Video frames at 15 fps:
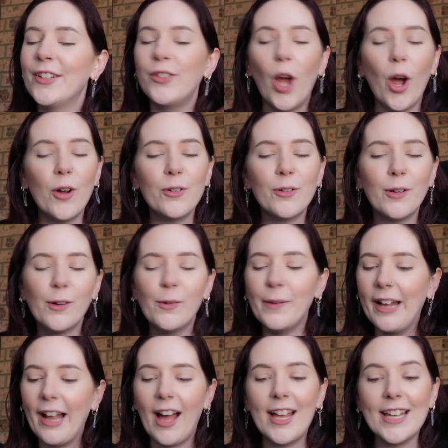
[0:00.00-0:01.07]
no,
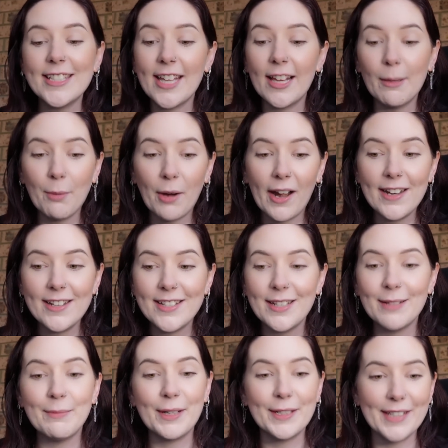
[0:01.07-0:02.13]
we can't
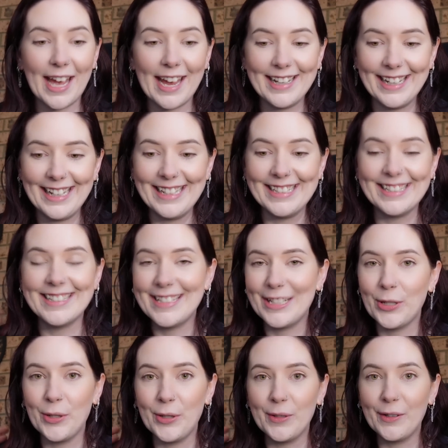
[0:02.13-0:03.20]
celebrate because I need
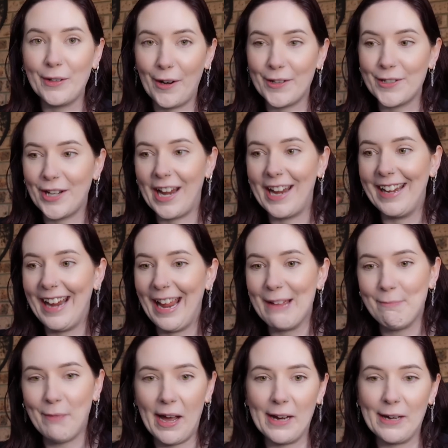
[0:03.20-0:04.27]
to crochet
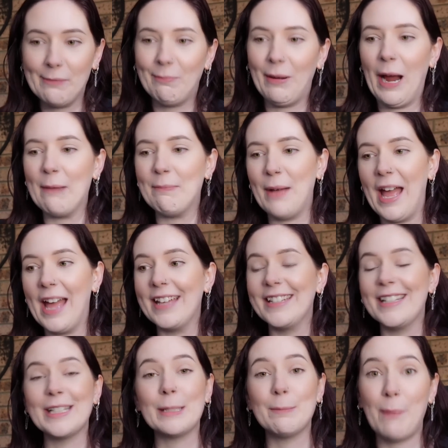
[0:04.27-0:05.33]
and market prep, and
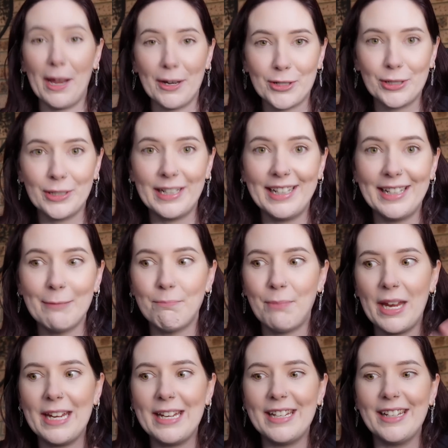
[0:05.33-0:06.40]
especially
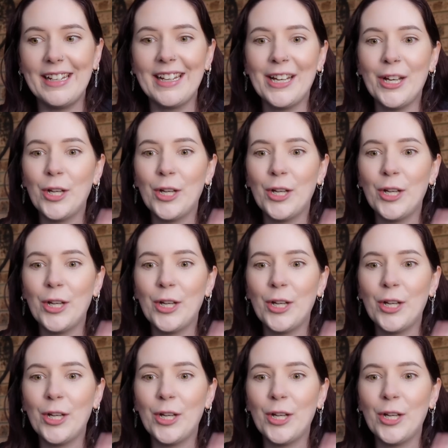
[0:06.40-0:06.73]
being